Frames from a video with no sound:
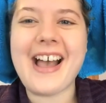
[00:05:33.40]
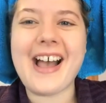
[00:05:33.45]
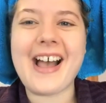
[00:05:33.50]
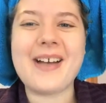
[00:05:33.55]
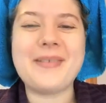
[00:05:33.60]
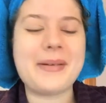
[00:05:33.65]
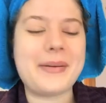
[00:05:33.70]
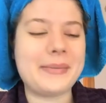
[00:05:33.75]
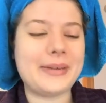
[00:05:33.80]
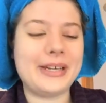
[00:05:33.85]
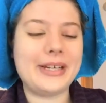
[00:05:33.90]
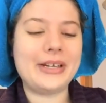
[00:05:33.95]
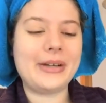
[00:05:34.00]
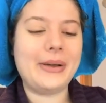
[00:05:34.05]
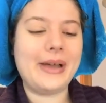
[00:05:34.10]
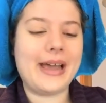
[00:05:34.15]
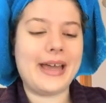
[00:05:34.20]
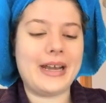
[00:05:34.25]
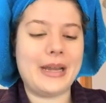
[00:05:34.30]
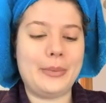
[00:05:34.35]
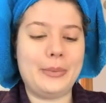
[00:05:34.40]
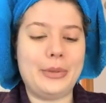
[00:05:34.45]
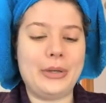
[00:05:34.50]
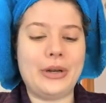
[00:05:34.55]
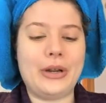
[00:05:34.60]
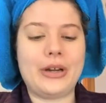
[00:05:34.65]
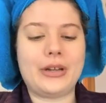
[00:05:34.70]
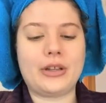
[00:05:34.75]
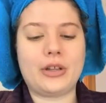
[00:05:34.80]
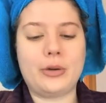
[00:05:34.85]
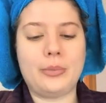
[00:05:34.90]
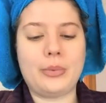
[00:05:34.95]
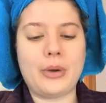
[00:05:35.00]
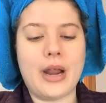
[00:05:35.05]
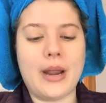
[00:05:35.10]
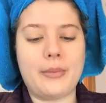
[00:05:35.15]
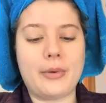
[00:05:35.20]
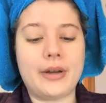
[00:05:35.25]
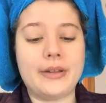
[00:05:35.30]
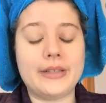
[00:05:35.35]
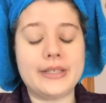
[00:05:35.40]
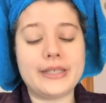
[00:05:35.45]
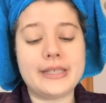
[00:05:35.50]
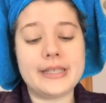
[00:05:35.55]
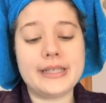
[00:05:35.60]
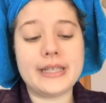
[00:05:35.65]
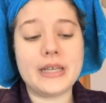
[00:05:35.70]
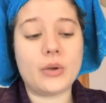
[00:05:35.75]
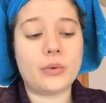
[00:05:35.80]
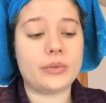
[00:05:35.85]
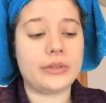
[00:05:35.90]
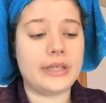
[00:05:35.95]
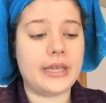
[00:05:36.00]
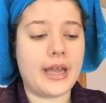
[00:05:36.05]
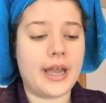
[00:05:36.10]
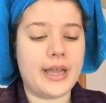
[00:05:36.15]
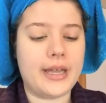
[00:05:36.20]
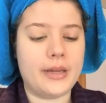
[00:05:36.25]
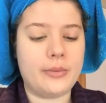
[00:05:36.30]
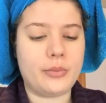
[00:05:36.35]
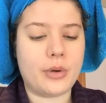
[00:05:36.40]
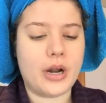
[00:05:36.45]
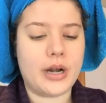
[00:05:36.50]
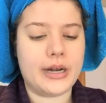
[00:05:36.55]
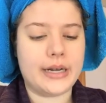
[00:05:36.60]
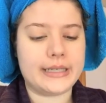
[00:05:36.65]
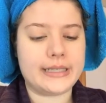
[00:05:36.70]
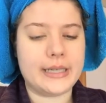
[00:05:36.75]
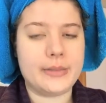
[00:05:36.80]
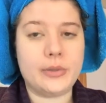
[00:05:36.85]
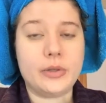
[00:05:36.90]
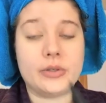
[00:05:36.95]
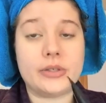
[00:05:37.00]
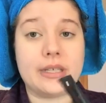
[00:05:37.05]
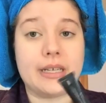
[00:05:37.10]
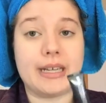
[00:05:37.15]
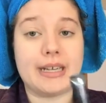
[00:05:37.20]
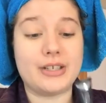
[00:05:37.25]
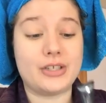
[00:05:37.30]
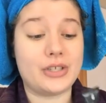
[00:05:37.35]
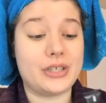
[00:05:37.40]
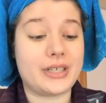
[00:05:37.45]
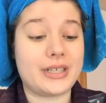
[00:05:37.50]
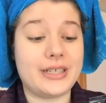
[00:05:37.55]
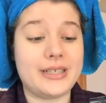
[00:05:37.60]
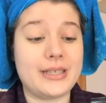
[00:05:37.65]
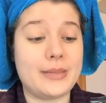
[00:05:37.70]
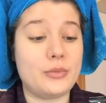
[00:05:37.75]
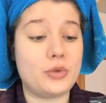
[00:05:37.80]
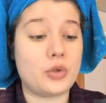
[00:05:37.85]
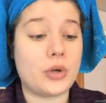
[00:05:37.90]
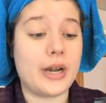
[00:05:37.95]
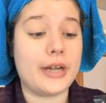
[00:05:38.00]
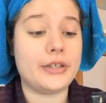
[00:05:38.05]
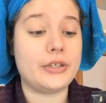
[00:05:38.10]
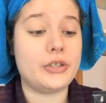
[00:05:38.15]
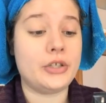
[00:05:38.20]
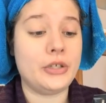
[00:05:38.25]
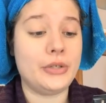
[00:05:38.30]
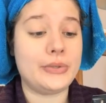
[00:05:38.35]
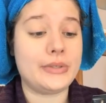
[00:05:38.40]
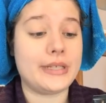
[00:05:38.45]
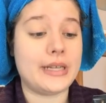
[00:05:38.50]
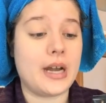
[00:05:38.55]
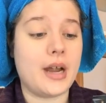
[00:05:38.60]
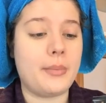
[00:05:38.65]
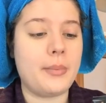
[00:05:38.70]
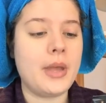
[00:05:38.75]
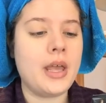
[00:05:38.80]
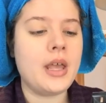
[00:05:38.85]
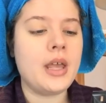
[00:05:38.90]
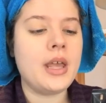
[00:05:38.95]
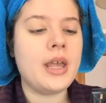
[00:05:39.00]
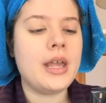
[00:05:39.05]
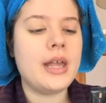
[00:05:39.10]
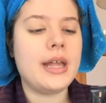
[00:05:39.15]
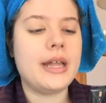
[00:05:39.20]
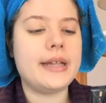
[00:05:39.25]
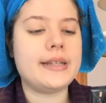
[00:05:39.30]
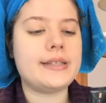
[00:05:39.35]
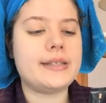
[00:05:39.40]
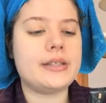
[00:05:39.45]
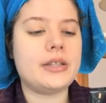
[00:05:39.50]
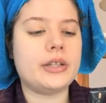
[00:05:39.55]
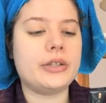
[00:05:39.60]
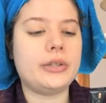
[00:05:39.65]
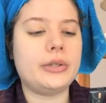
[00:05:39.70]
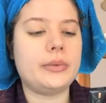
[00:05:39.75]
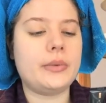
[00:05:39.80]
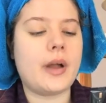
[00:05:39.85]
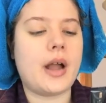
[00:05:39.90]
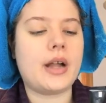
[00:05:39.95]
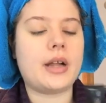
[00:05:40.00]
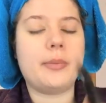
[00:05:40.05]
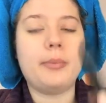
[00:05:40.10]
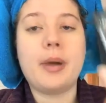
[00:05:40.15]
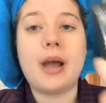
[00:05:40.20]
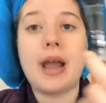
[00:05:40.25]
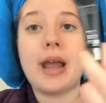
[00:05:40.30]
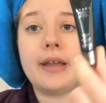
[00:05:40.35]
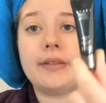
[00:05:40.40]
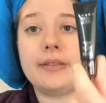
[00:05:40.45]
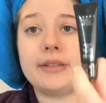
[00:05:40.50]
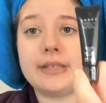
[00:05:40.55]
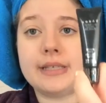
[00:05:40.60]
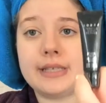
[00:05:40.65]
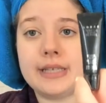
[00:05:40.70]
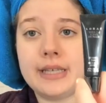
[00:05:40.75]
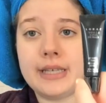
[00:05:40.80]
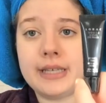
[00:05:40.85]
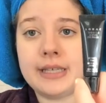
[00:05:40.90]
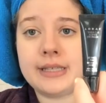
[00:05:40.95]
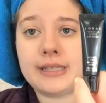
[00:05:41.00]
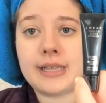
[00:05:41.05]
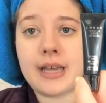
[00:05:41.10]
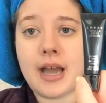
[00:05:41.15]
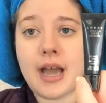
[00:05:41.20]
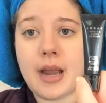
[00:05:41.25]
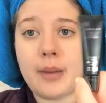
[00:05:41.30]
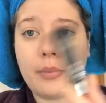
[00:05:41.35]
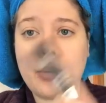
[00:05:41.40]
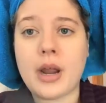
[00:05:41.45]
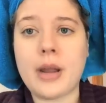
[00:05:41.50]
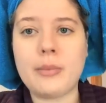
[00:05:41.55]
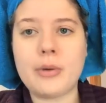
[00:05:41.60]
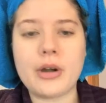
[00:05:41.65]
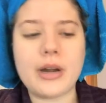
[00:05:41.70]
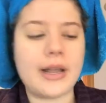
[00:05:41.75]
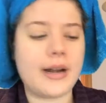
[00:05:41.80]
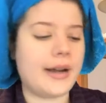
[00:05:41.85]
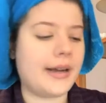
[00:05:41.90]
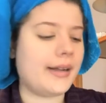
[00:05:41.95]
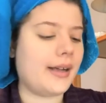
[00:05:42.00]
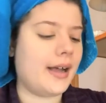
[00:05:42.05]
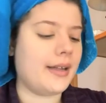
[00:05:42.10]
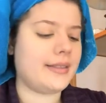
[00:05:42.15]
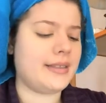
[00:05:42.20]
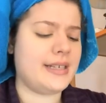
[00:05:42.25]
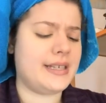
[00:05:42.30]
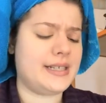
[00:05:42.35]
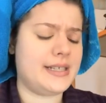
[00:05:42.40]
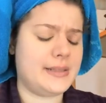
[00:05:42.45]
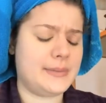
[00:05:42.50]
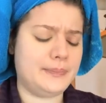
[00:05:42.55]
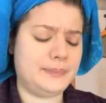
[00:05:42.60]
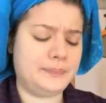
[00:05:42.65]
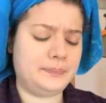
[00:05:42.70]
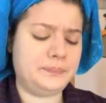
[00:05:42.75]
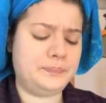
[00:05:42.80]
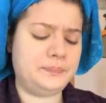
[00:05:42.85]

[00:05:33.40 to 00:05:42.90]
I'm going to go ahead and put on a little primer. And this is the only high-end product I'm using. It's just because I'm trying to use it up. It's the Lorac Behind the Scenes Eye Primer. And I got this,